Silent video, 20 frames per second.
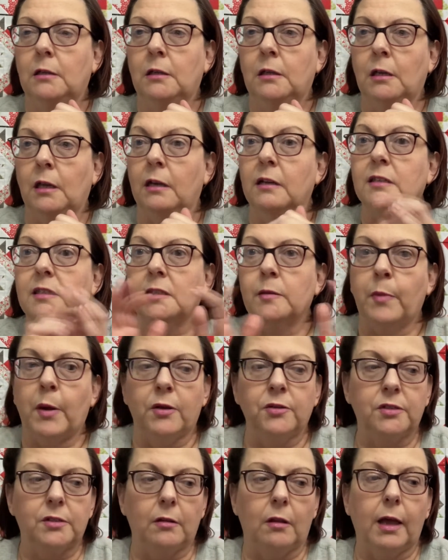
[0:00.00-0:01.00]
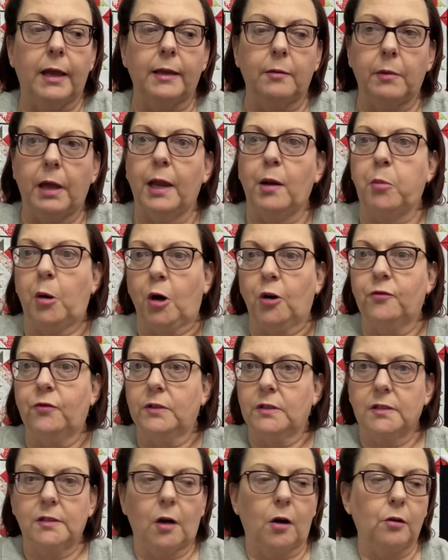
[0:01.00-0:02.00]
And it's supposed to like make
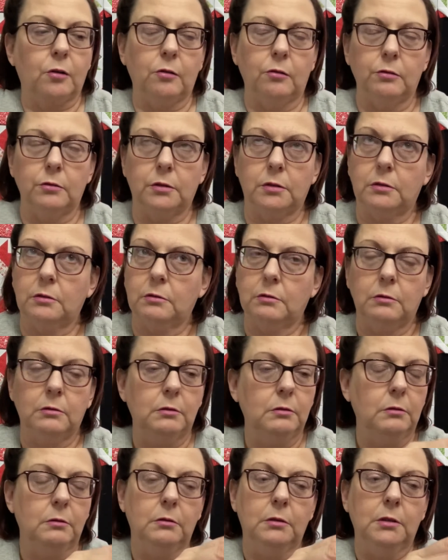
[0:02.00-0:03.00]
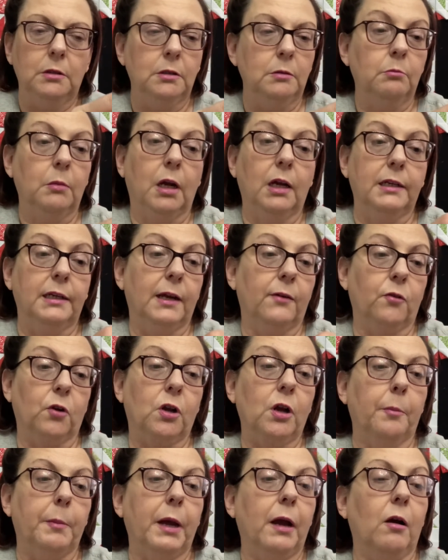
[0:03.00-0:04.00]
perfect circles. Mine never
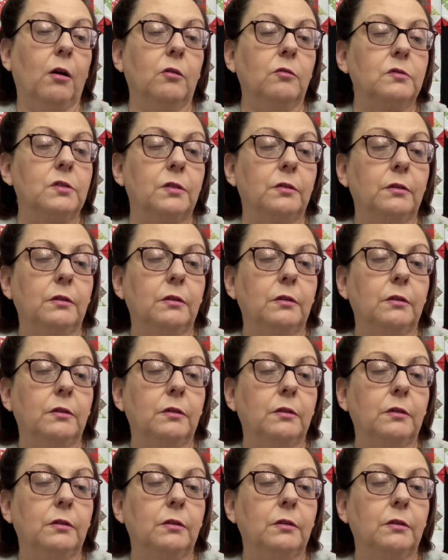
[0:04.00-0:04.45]
come out.